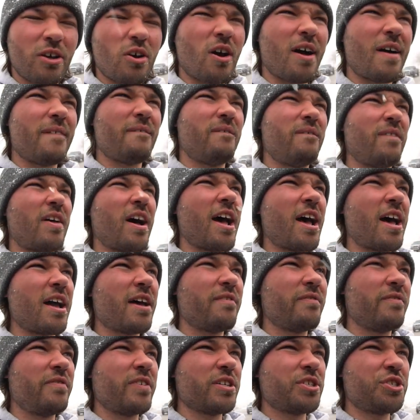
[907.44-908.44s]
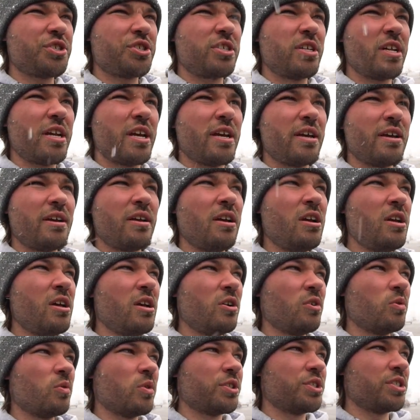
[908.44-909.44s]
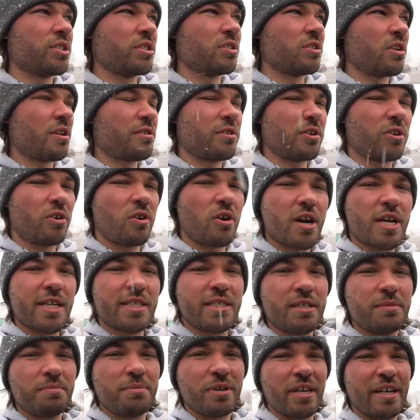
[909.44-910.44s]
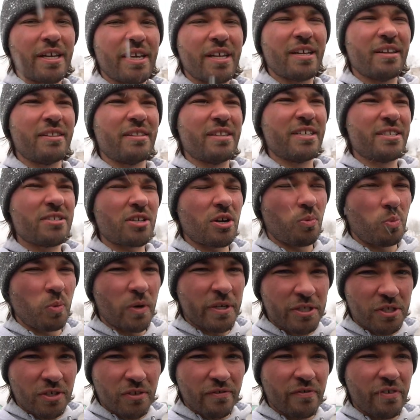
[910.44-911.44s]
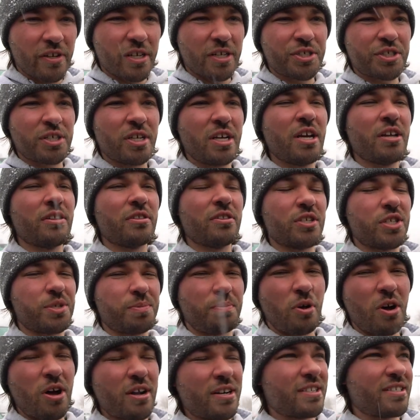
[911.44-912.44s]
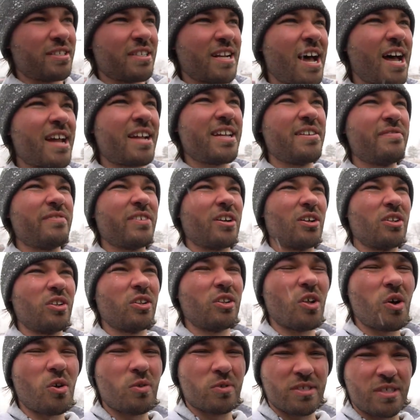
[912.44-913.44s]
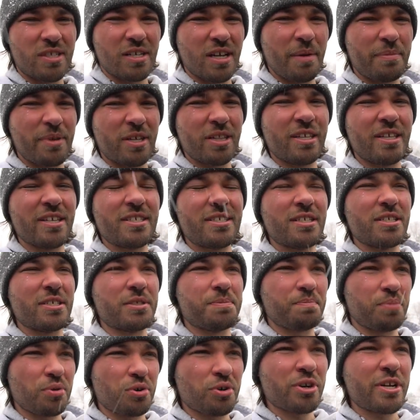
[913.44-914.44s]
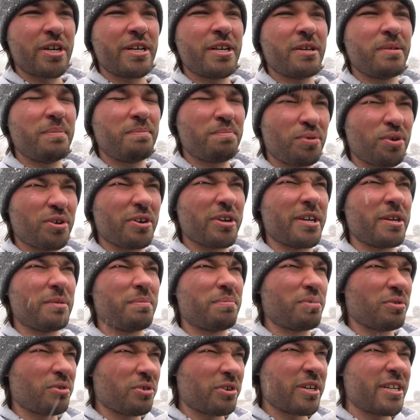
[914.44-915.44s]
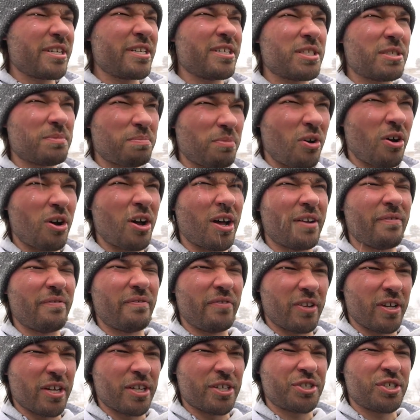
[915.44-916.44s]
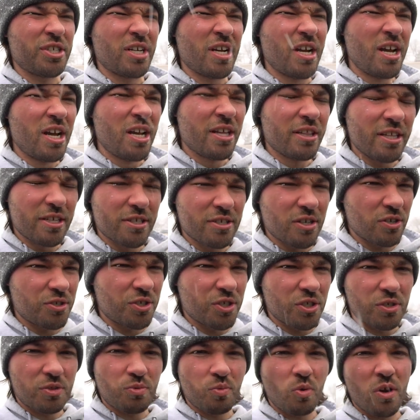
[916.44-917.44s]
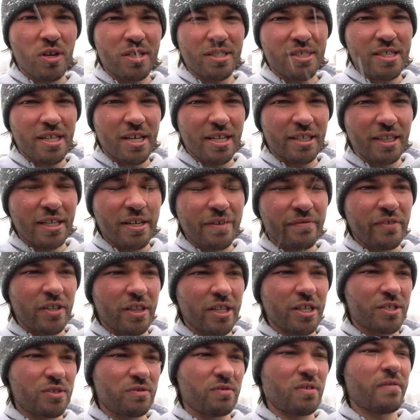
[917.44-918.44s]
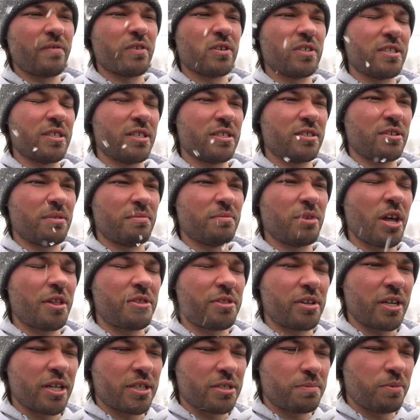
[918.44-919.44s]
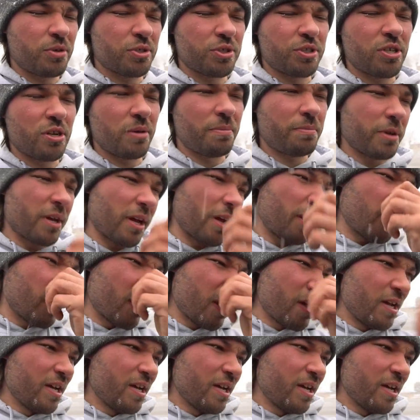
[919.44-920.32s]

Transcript: caught five fish today which is nothing crazy. But again, these are winter fish. The spawn is not even close. I mean, this is pre, pre, pre spawn fish. These are just ones that live in this river system. Nothing has pushed up yet.